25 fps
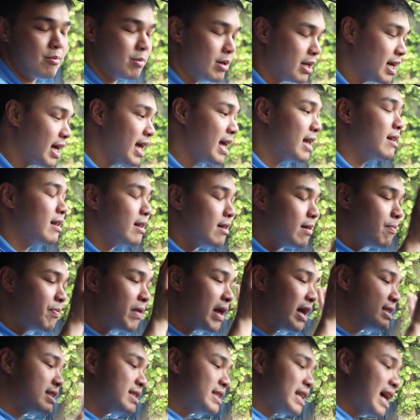But again,
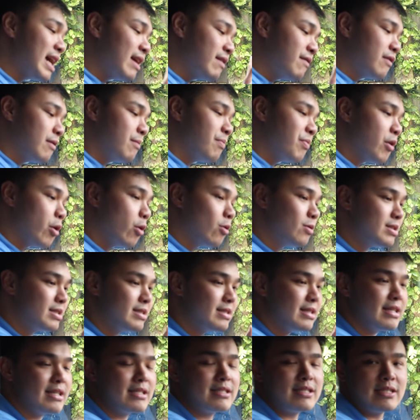aside from those,
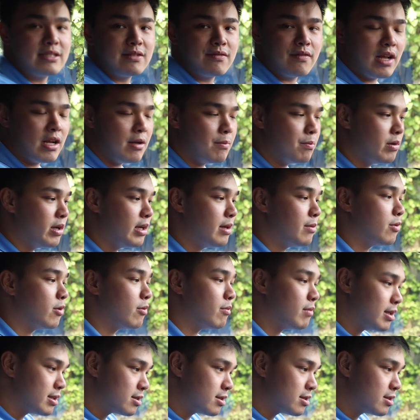this is very premium.